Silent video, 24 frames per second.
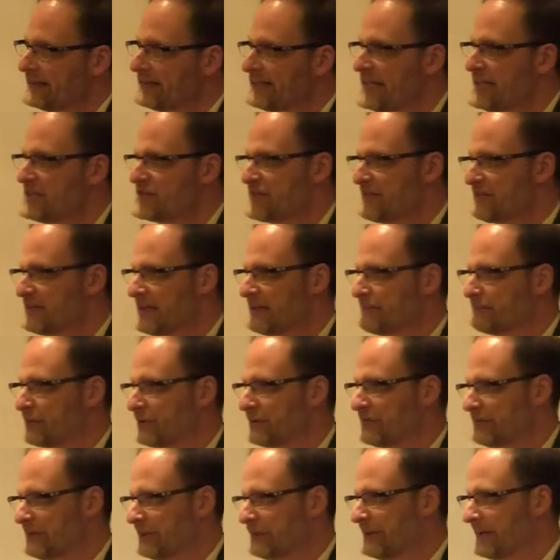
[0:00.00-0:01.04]
each of them
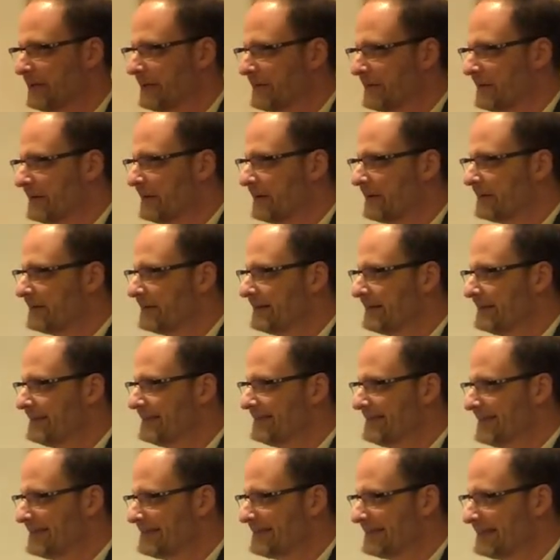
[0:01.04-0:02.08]
pursuing their
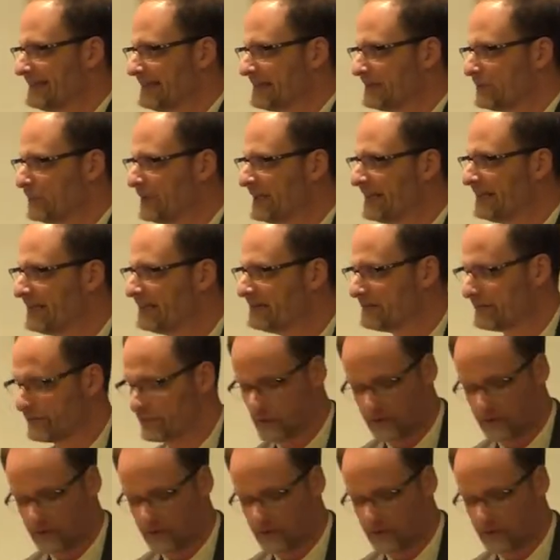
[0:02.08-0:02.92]
dissident readings of